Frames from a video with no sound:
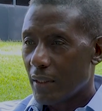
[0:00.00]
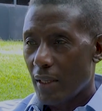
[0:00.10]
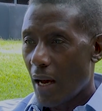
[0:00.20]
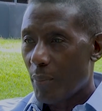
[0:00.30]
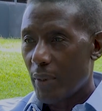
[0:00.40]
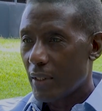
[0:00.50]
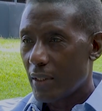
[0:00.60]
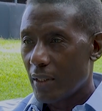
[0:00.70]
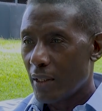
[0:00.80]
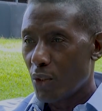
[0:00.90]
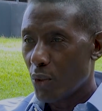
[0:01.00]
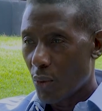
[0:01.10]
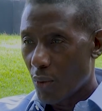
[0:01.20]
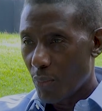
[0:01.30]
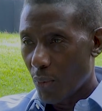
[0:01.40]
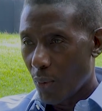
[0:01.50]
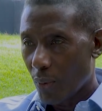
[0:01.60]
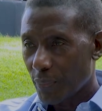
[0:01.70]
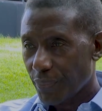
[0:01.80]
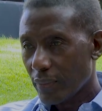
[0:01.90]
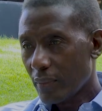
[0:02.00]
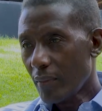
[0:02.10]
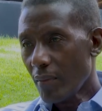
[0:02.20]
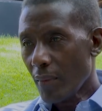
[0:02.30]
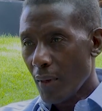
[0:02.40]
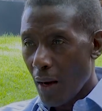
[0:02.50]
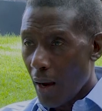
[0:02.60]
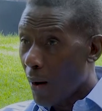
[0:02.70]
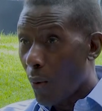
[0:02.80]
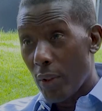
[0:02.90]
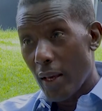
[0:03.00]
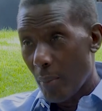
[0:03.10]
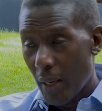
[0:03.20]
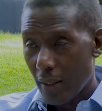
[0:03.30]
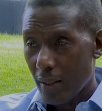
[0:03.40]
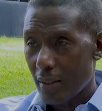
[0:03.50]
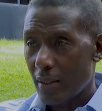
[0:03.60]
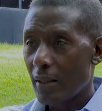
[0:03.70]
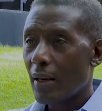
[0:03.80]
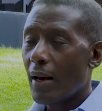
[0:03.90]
happened in Europe or the Americas.